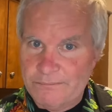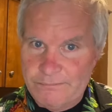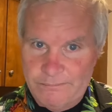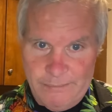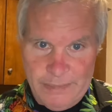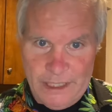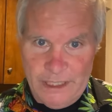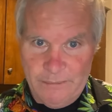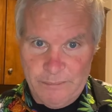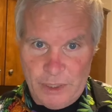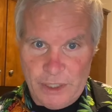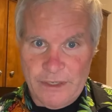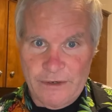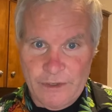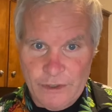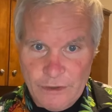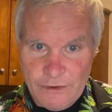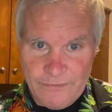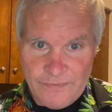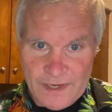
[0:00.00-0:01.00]
being part of
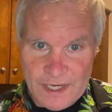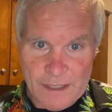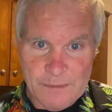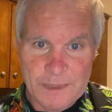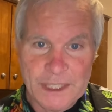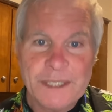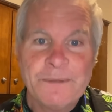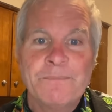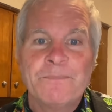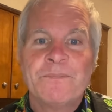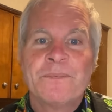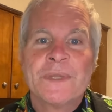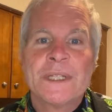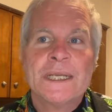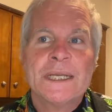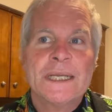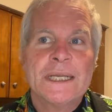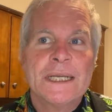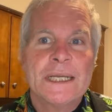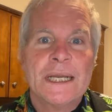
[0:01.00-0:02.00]
her family,
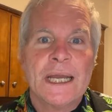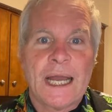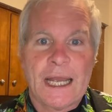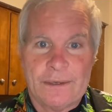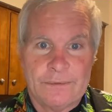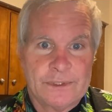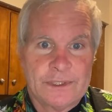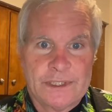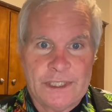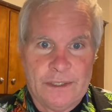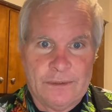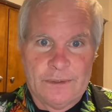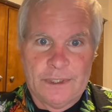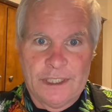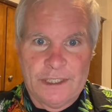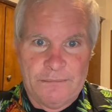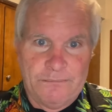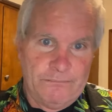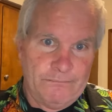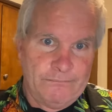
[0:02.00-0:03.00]
I was the
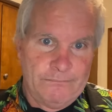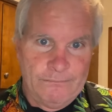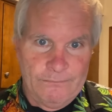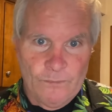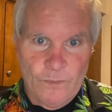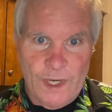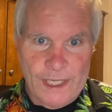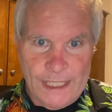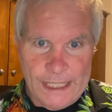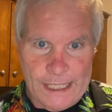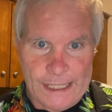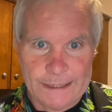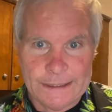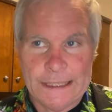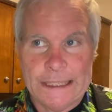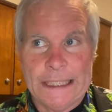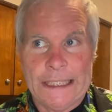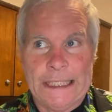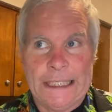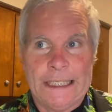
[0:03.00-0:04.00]
only white guy,
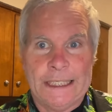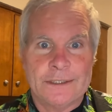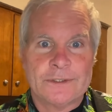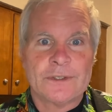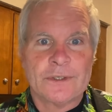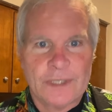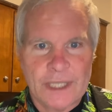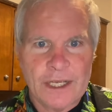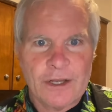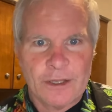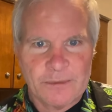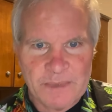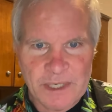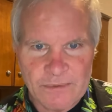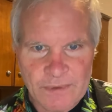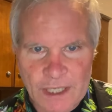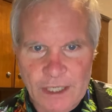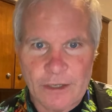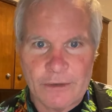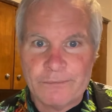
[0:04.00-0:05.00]
and so they called me
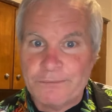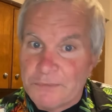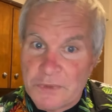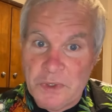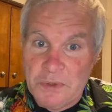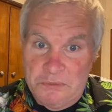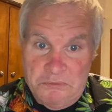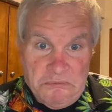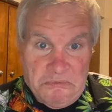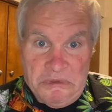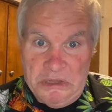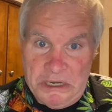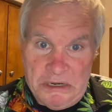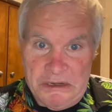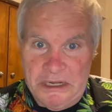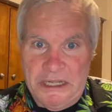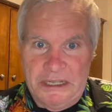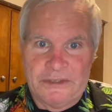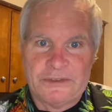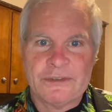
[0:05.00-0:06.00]
Gringo. There
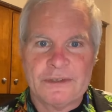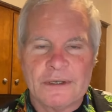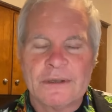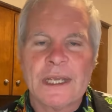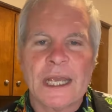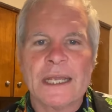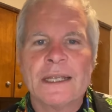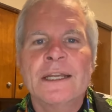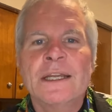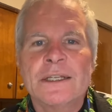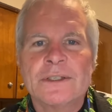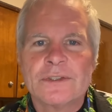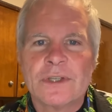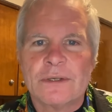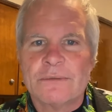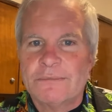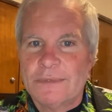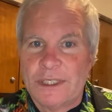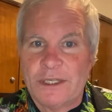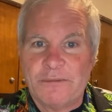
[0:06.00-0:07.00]
it is. Okay, so
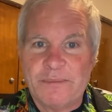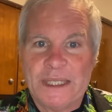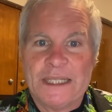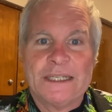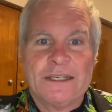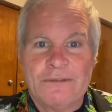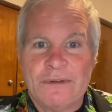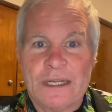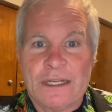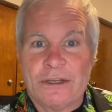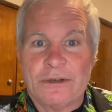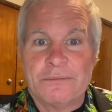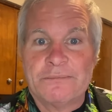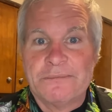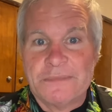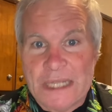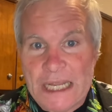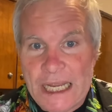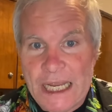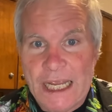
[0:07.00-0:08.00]
Hillbilly Gringo.
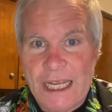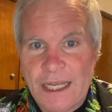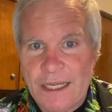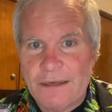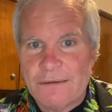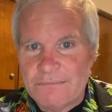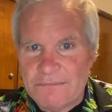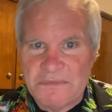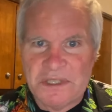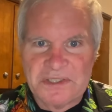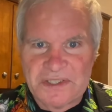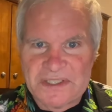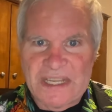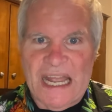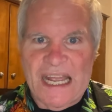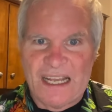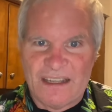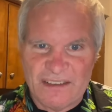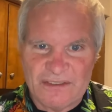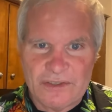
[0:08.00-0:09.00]
And the
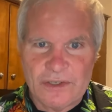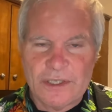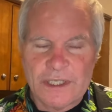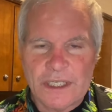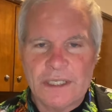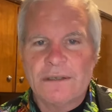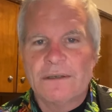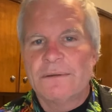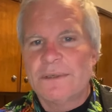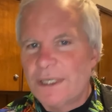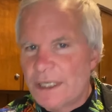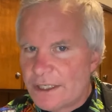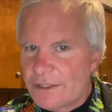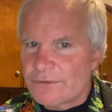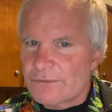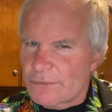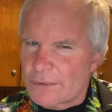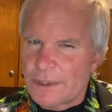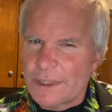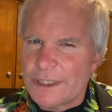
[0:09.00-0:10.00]
style of cooking is
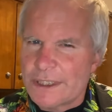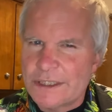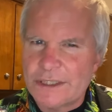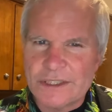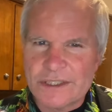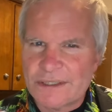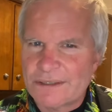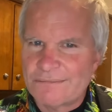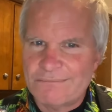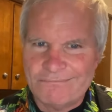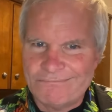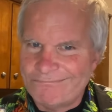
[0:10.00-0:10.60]
really just,